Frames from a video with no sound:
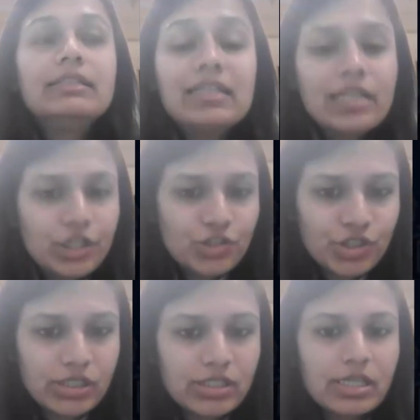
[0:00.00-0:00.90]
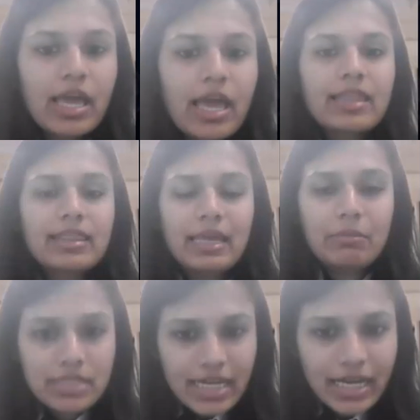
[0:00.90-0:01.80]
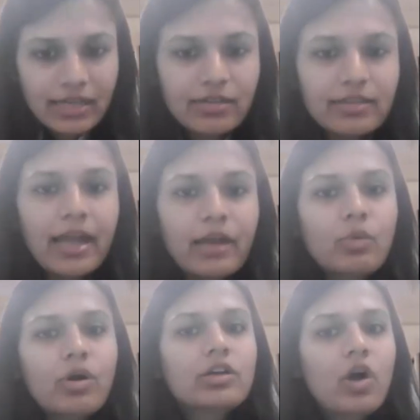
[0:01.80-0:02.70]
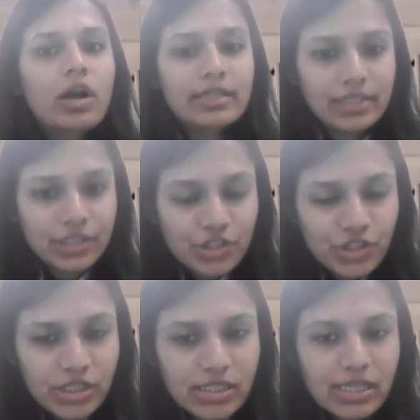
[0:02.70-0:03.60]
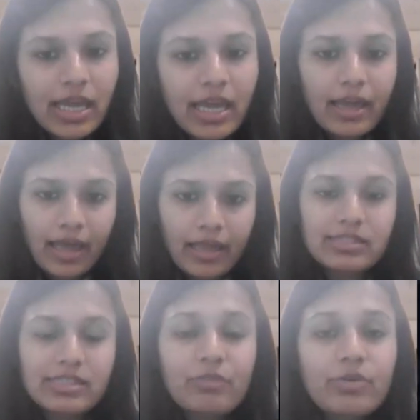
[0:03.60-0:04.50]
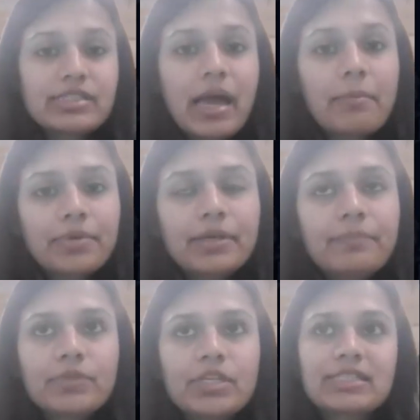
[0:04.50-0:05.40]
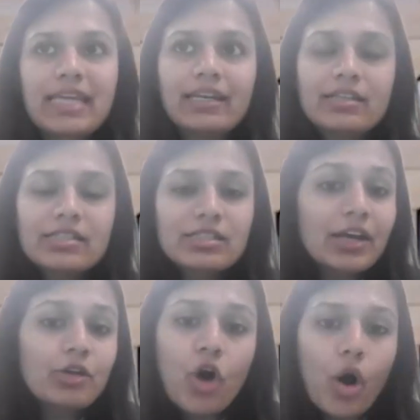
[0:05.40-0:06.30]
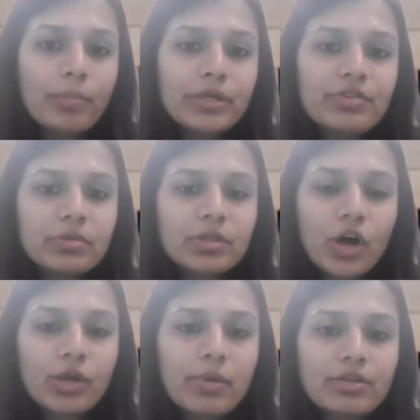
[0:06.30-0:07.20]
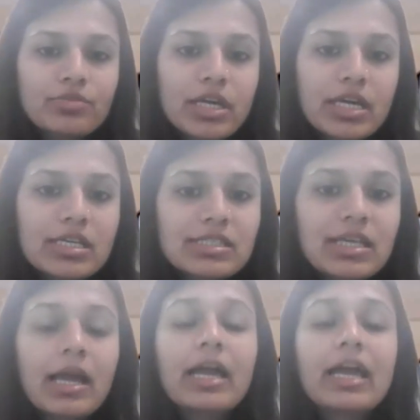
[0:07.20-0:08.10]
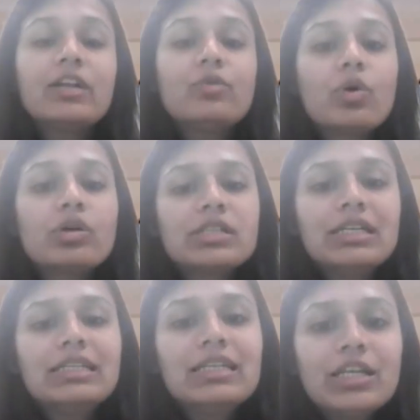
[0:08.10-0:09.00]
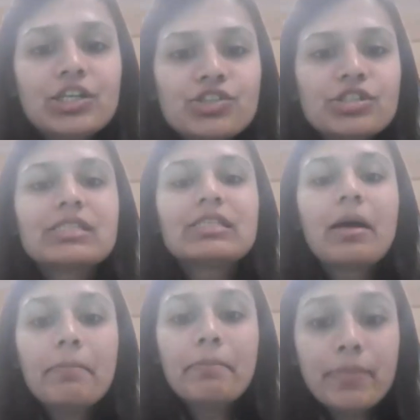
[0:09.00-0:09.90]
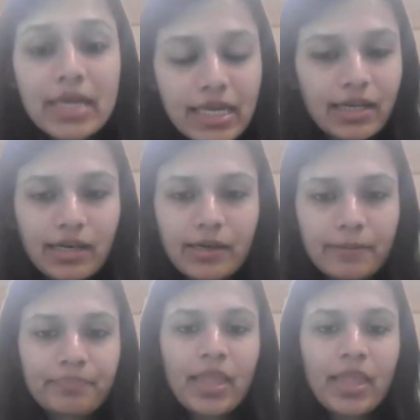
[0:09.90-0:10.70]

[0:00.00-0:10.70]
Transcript: delicious. Imitate that word called delicious, and say, for example, the sentence that you copied from the documentary is, "It was a delicious meal."